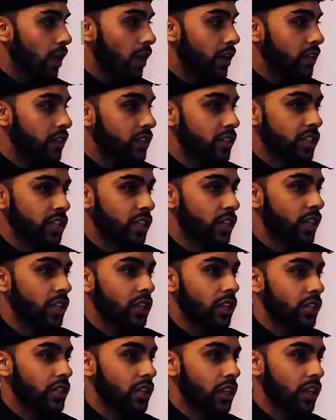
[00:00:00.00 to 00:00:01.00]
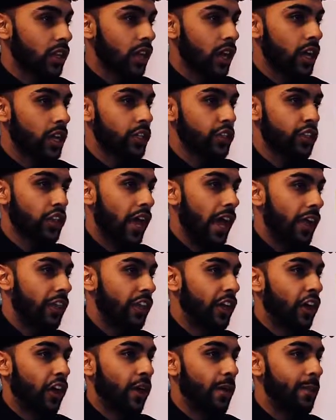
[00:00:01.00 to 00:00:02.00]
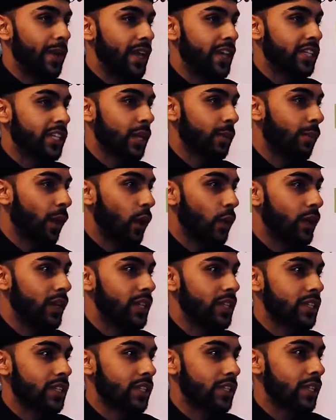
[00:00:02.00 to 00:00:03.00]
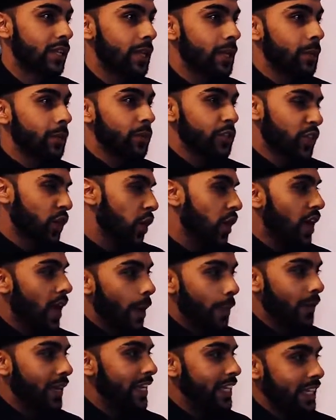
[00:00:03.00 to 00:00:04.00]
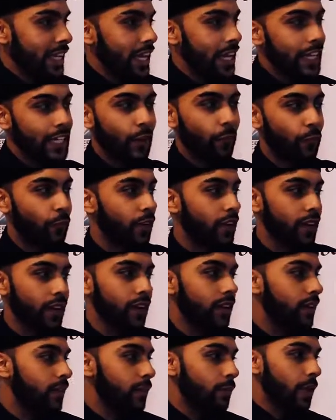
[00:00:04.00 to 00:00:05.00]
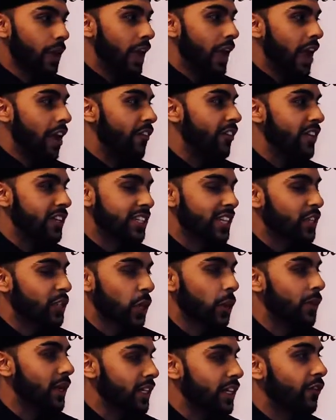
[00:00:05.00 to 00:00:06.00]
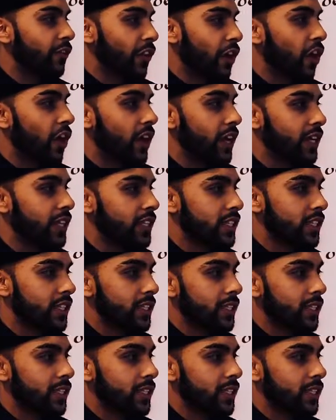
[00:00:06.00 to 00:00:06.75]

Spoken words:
Mann, Sundar Sartaaj that I think are amazing poets. So, I mean, there's in different areas, there's so many different artists.